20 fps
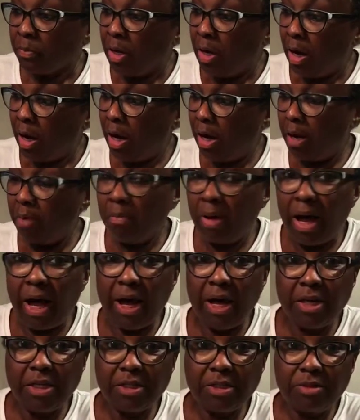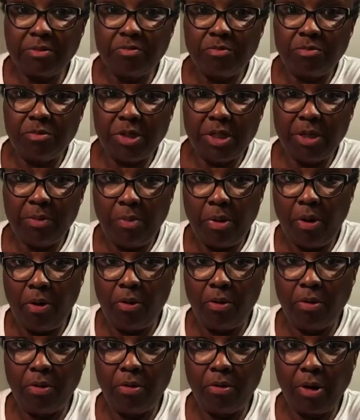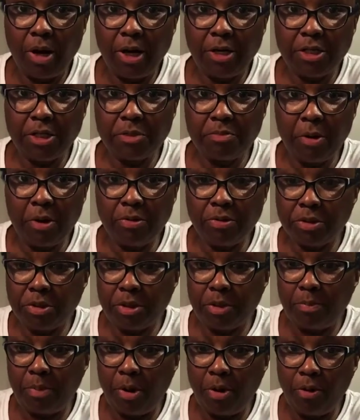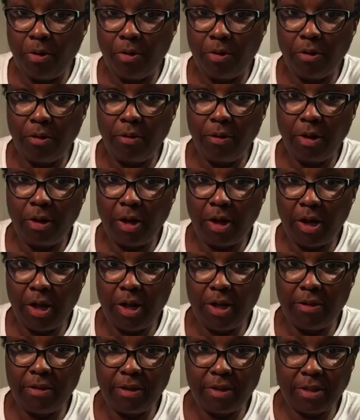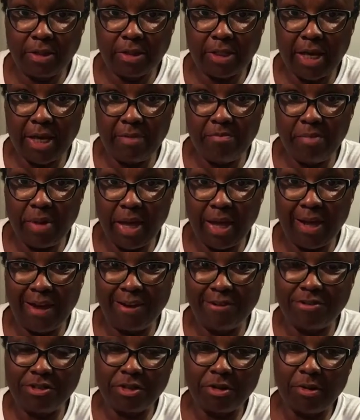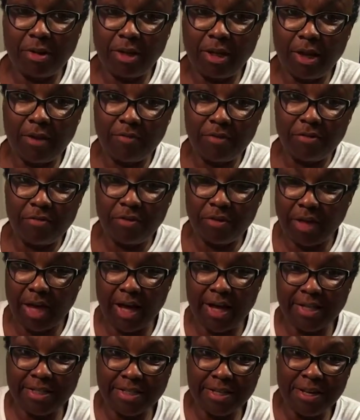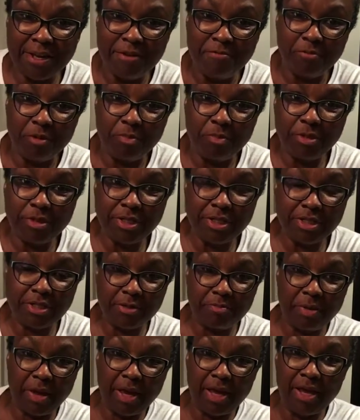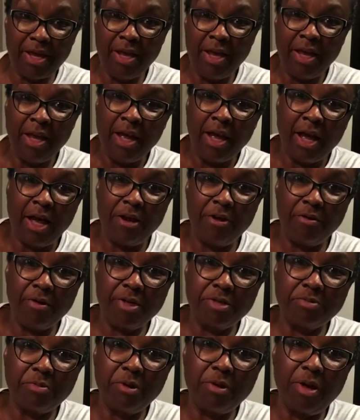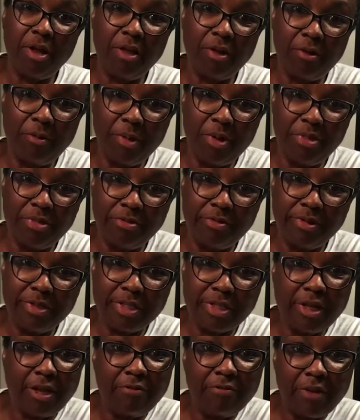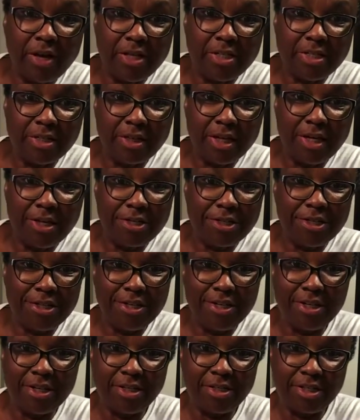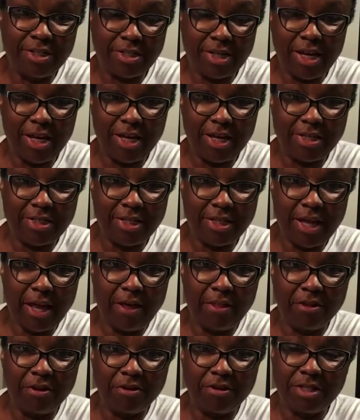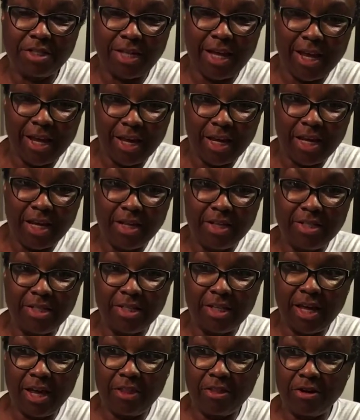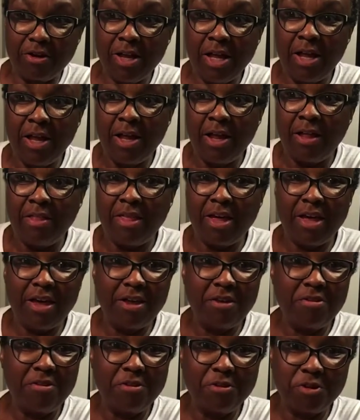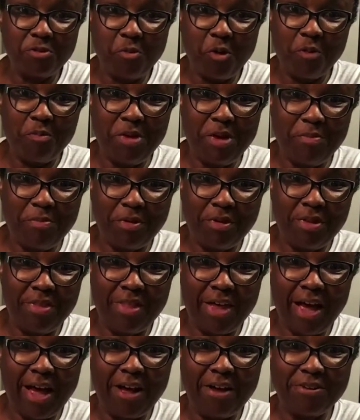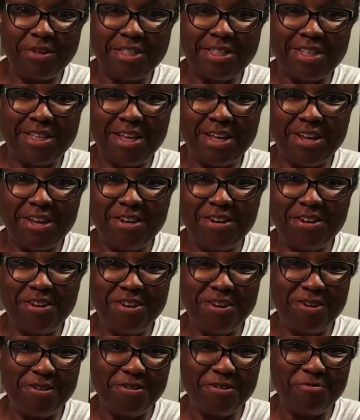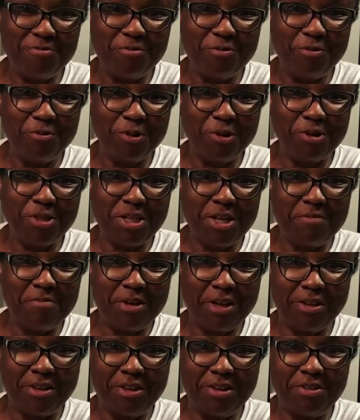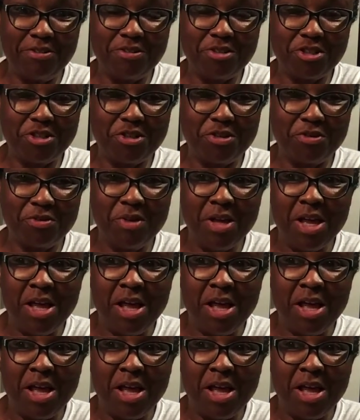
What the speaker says: I did a poll, or I just posted a poll on the same page, so I'd love it if you guys would participate. I know as we're all going through this self-isolation and staying in together, that there's more people in the house than we're typically used to.